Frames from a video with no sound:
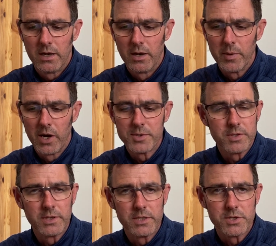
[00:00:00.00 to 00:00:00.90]
we also
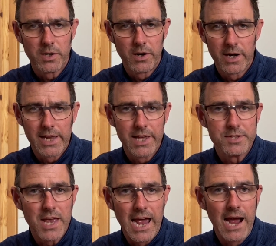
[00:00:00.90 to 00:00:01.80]
need to turn our
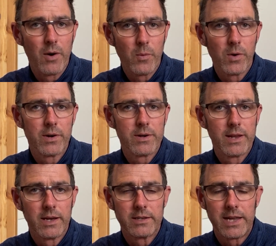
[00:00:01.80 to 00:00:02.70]
gaze outward
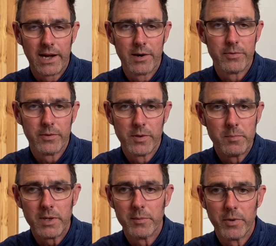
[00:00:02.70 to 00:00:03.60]
and care for the
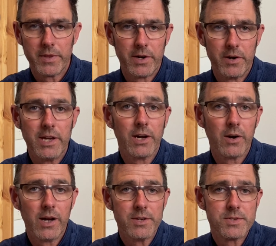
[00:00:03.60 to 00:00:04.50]
people that are
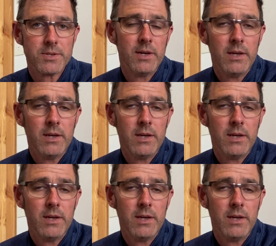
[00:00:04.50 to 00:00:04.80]
near us.